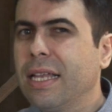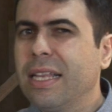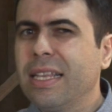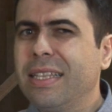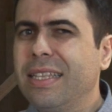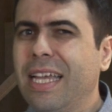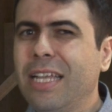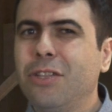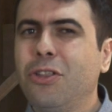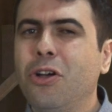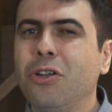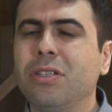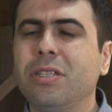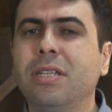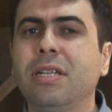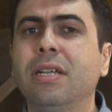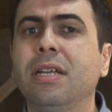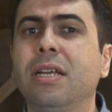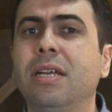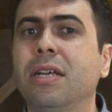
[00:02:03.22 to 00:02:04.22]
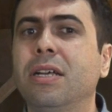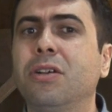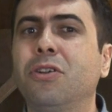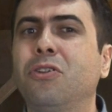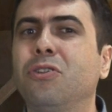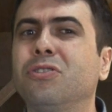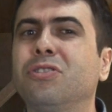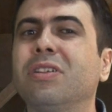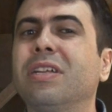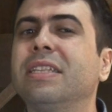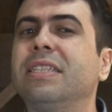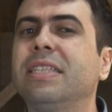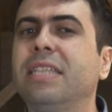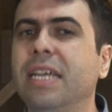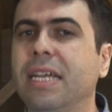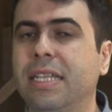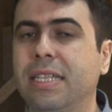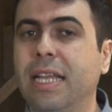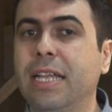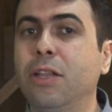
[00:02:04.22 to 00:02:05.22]
they don't
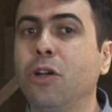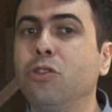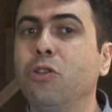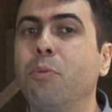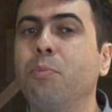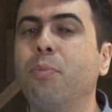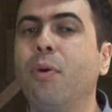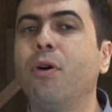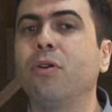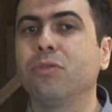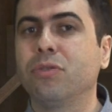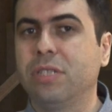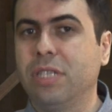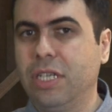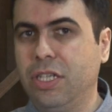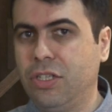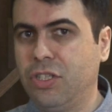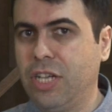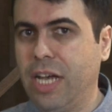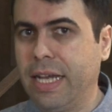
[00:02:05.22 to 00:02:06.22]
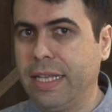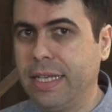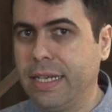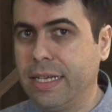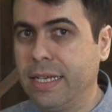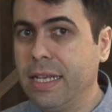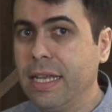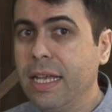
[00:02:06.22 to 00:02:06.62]
contradict, they don't oppose each other.